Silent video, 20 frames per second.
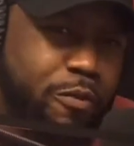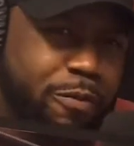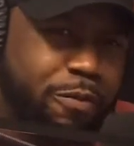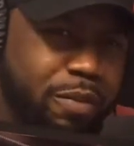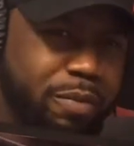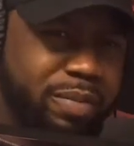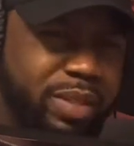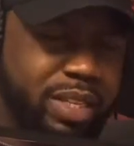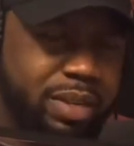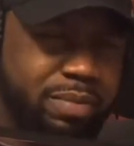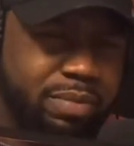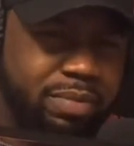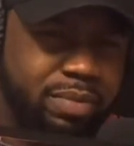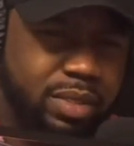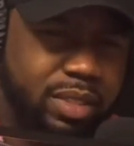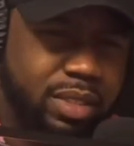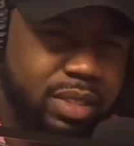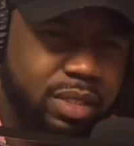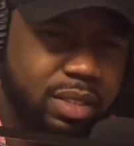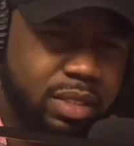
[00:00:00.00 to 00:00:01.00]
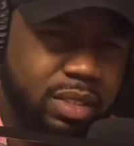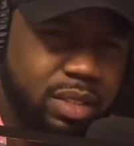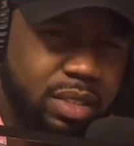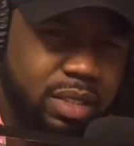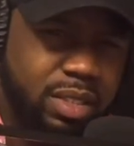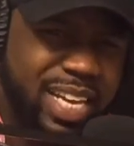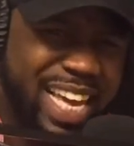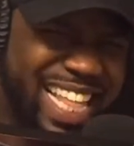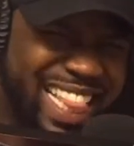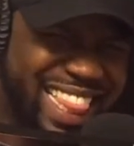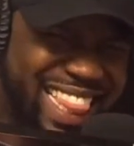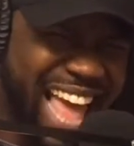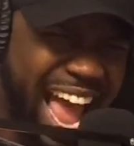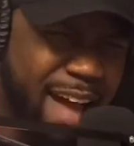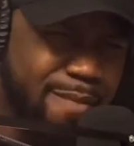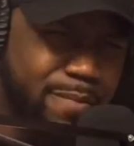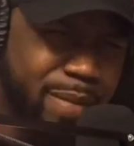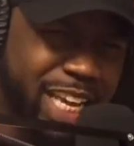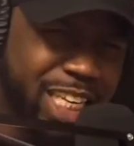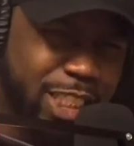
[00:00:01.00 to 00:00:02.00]
from them. And
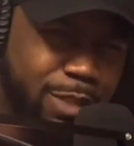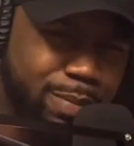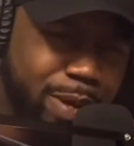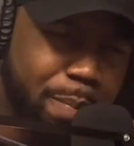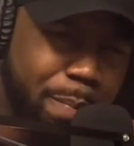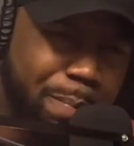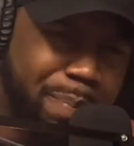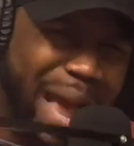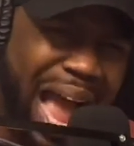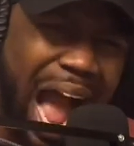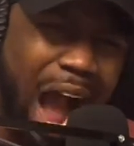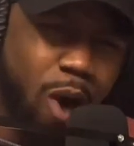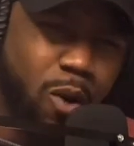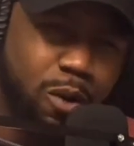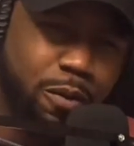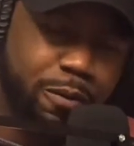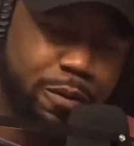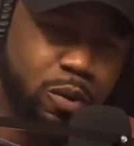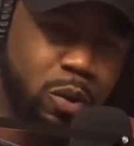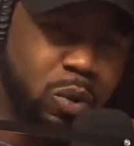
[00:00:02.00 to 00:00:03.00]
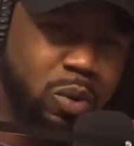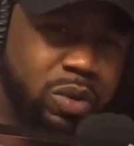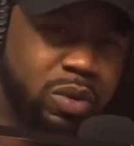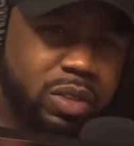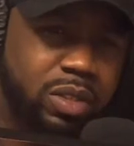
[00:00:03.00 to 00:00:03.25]
that makes me powerful.